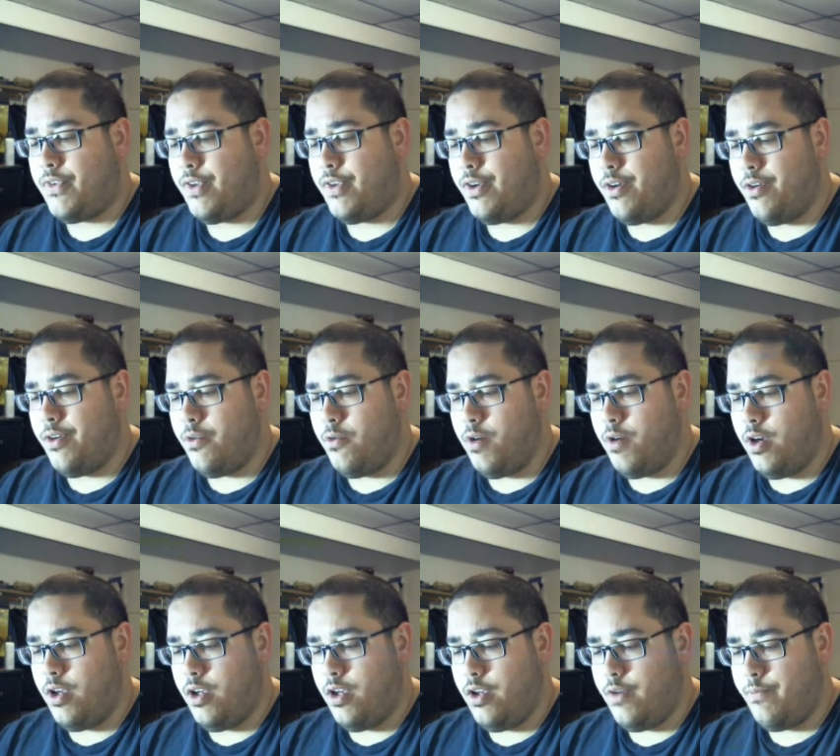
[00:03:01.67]
So
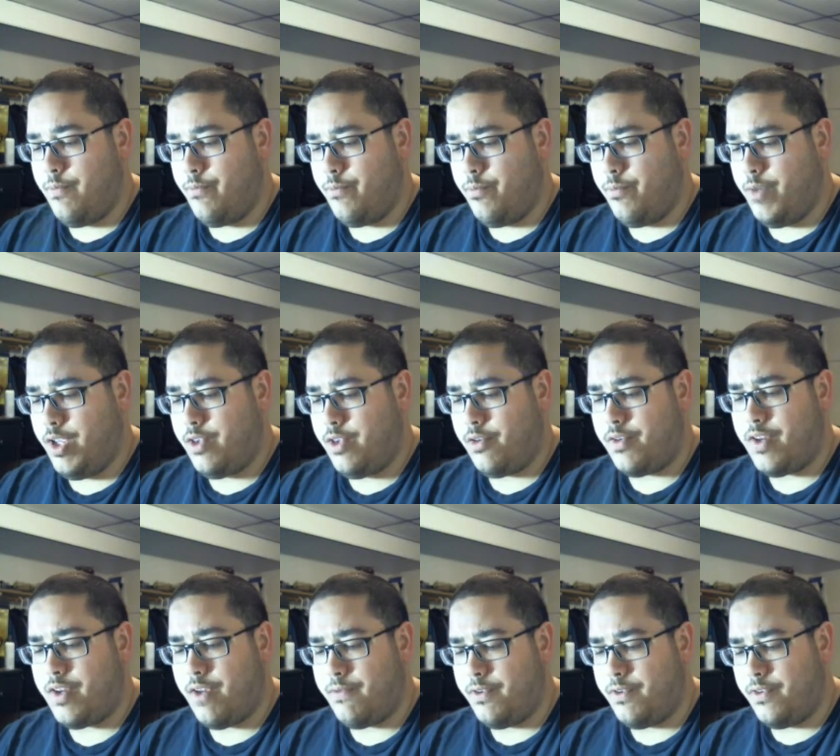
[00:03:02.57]
uh, and their
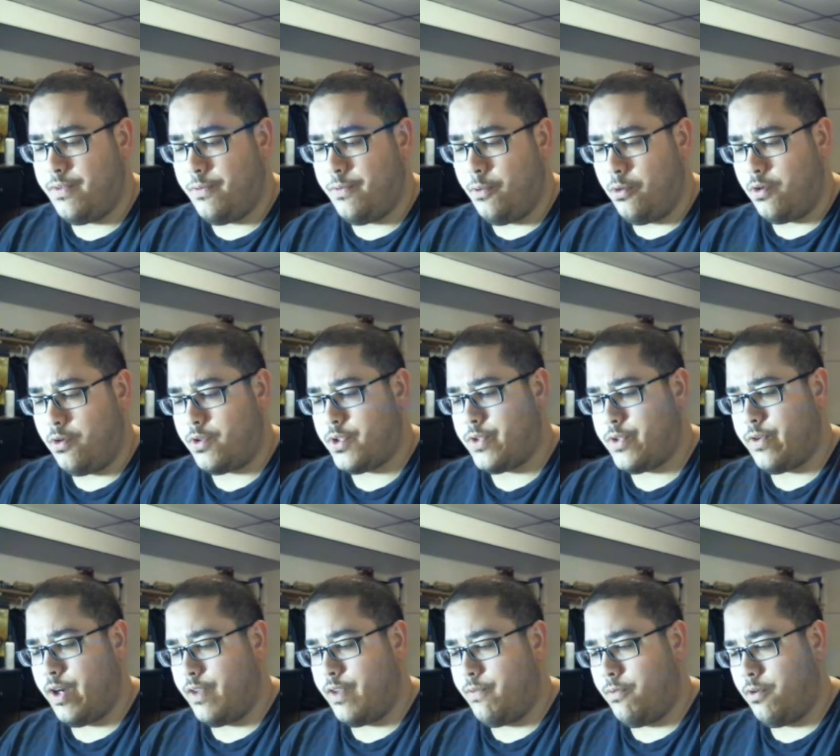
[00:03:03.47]
toughness four,
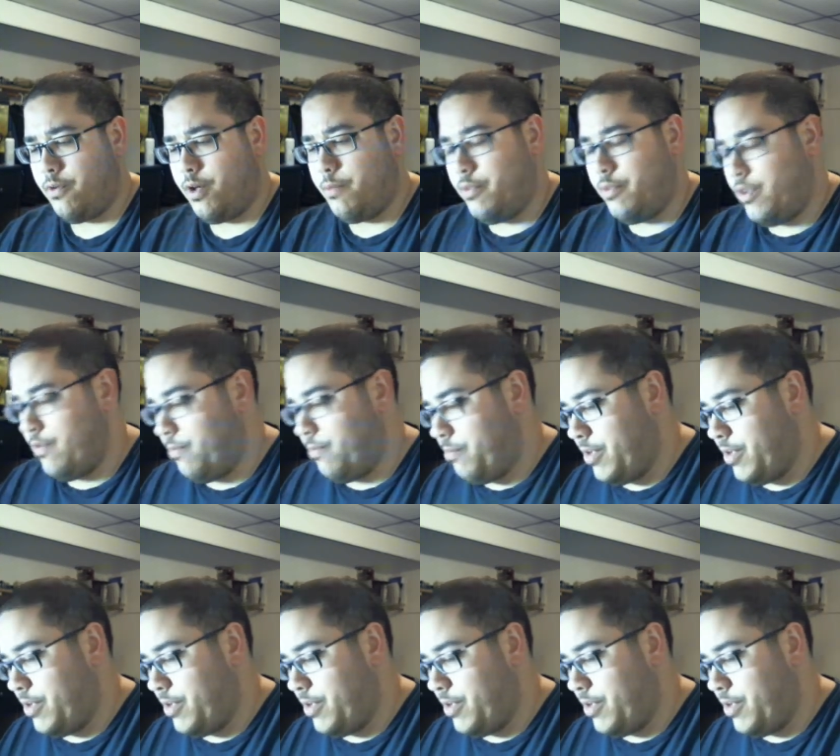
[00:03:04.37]
strength four, I believe.